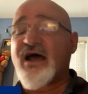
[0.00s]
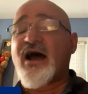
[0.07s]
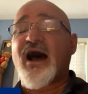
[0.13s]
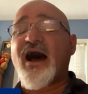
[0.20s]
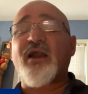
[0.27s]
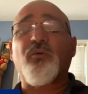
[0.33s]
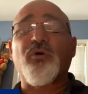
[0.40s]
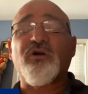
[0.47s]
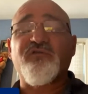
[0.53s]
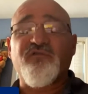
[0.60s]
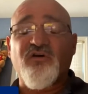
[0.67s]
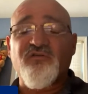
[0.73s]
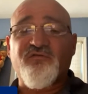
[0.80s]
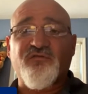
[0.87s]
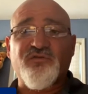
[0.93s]
I don't want to
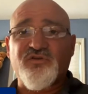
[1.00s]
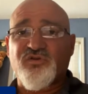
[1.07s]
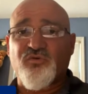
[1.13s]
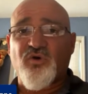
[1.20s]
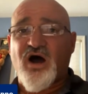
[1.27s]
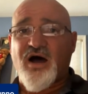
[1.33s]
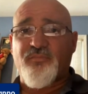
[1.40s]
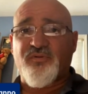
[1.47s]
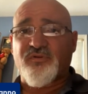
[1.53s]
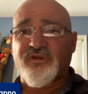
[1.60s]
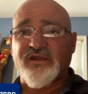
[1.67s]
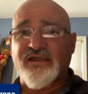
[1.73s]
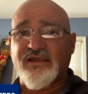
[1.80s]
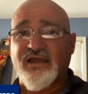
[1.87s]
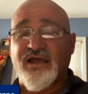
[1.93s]
vote for the
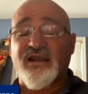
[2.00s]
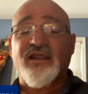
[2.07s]
duopoly again.